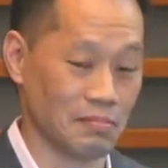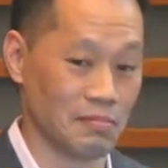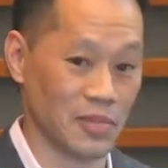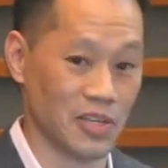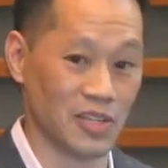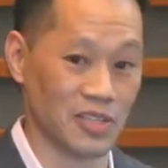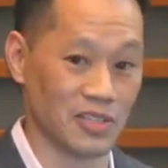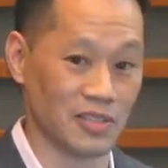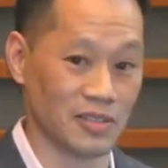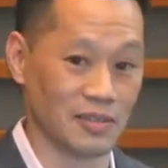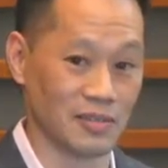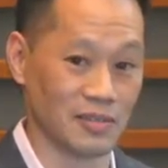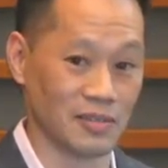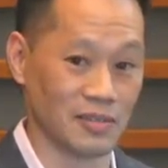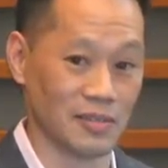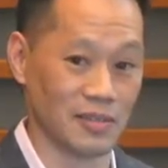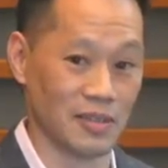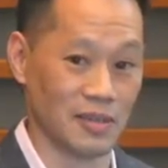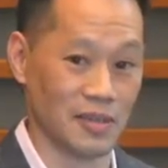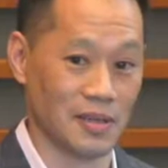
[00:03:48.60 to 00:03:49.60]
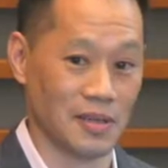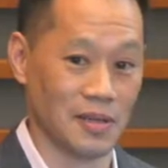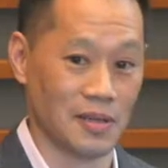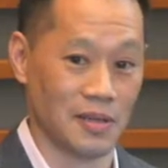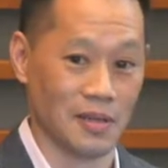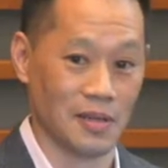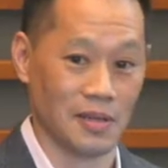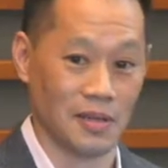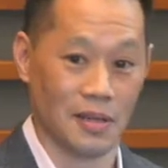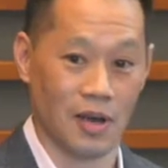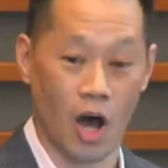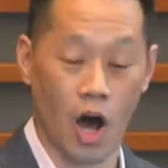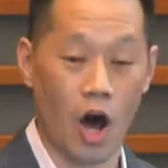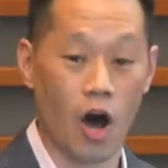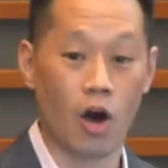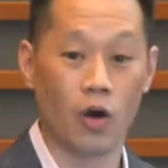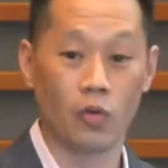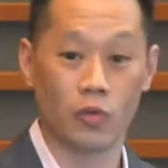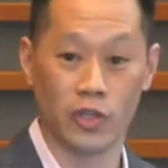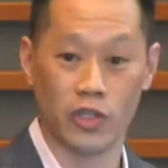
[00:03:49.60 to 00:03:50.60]
Yes.
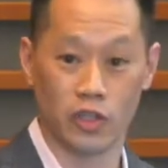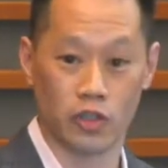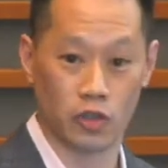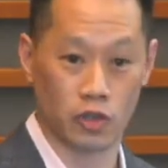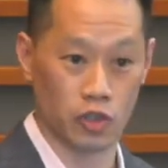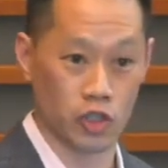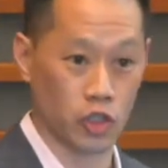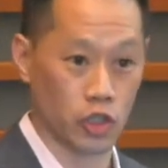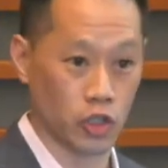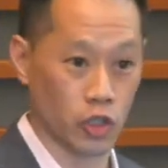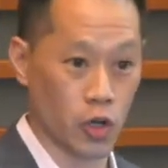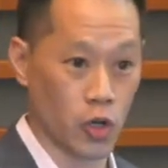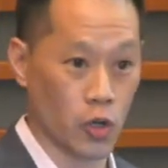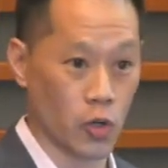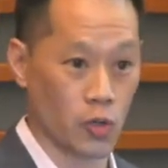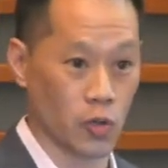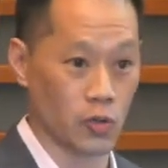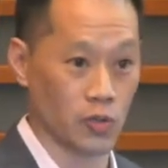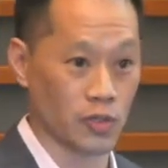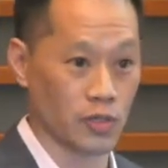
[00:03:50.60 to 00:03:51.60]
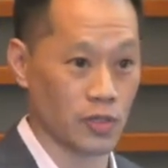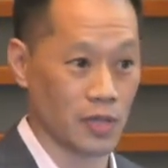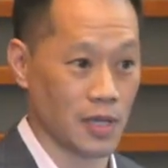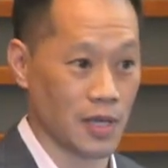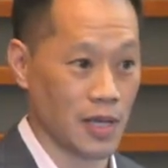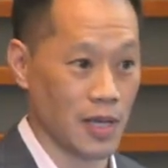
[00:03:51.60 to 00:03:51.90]
All research shows